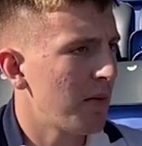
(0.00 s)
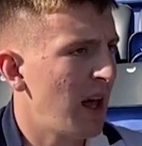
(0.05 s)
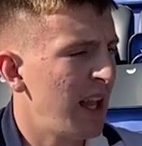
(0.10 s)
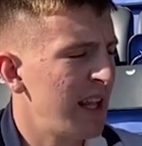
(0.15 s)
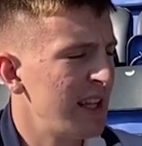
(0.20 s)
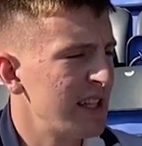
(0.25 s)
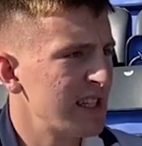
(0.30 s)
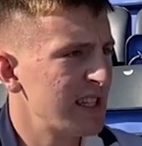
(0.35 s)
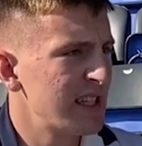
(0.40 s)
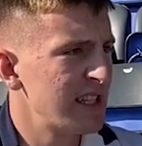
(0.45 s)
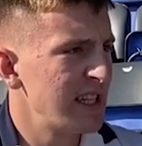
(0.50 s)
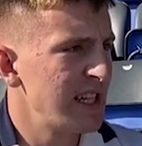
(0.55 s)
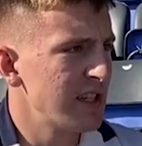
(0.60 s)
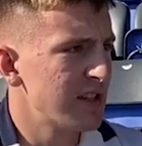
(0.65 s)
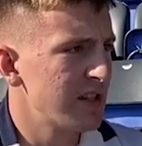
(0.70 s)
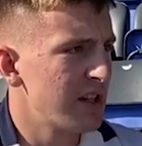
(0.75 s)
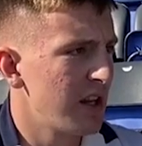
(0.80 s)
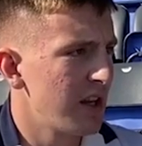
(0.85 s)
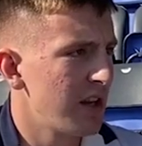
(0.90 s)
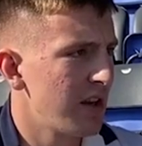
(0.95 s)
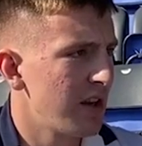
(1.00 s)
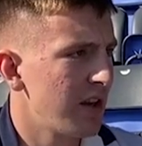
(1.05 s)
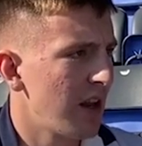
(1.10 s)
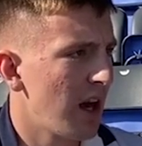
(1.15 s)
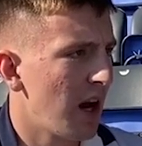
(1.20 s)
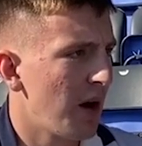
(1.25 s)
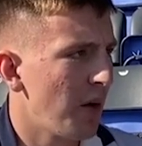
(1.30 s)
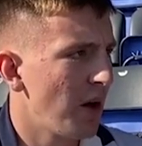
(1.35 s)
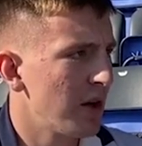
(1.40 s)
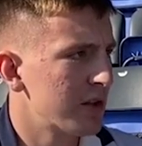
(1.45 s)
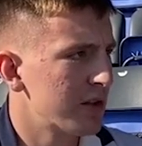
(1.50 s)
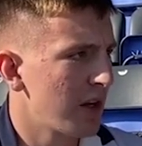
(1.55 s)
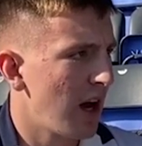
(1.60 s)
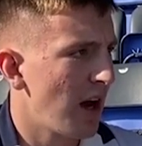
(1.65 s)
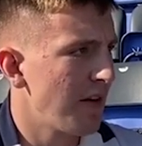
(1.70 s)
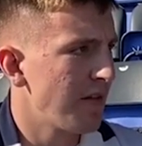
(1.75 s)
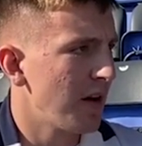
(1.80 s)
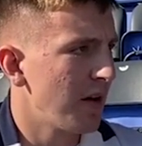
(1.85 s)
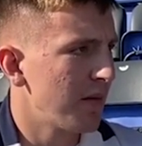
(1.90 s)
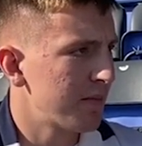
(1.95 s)
end of the season I wanted to
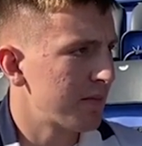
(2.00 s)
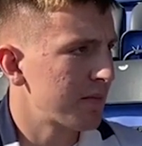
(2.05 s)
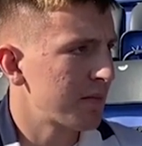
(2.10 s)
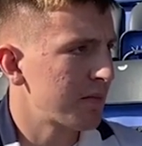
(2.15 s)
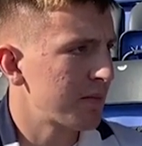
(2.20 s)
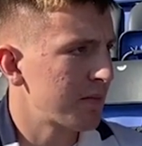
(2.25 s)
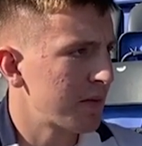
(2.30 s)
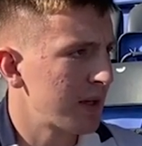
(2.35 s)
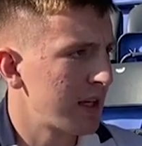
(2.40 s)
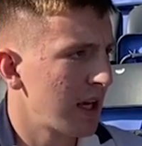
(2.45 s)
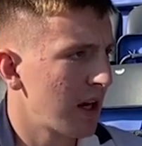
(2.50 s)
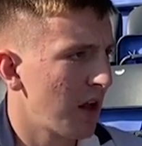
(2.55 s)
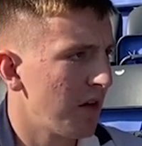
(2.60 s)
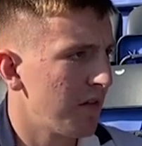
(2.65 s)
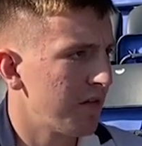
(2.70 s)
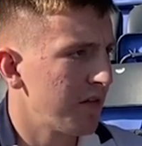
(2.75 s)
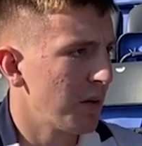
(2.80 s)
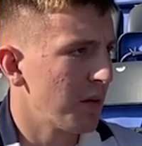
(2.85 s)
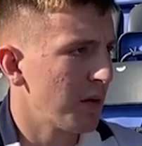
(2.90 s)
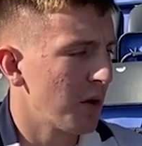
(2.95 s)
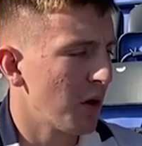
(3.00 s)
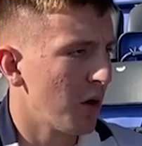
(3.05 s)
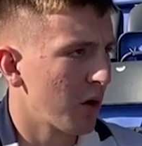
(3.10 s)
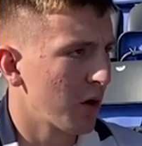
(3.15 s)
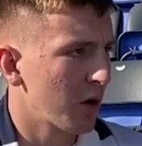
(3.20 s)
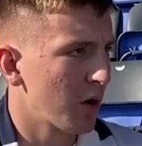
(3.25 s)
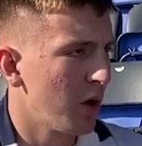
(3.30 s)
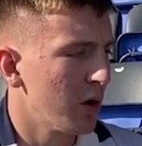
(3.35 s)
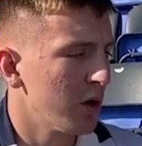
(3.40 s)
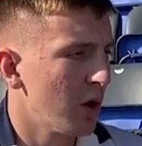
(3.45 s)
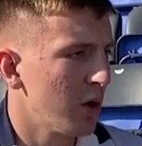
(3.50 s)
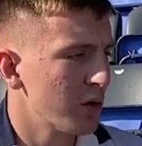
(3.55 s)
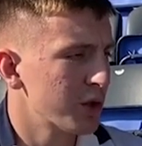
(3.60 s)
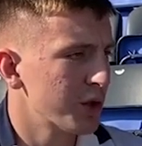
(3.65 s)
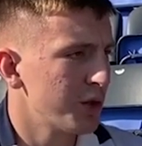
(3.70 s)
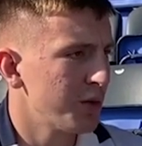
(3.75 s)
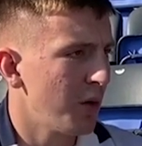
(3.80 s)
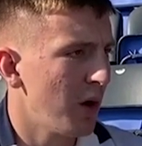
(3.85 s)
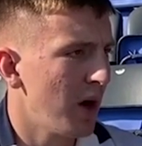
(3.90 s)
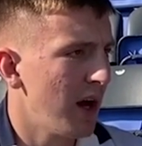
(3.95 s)
either kick on at Fleetwood or go on loan
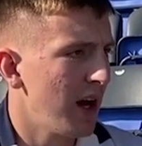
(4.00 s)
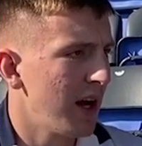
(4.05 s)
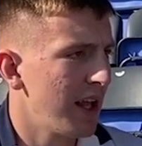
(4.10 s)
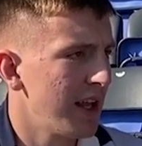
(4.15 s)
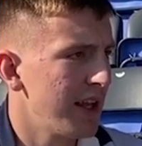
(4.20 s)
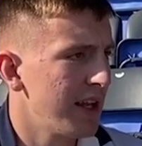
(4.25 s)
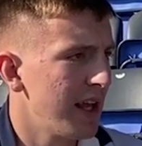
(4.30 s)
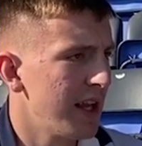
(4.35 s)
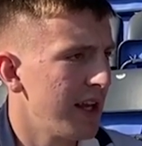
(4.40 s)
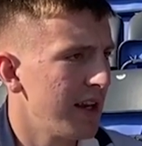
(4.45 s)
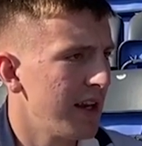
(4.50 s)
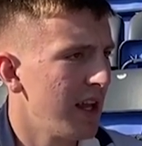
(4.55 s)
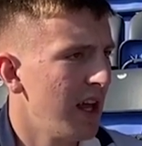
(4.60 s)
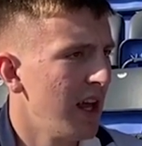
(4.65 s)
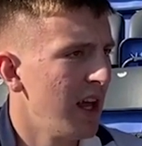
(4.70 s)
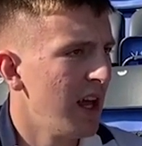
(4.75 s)
somewhere, and then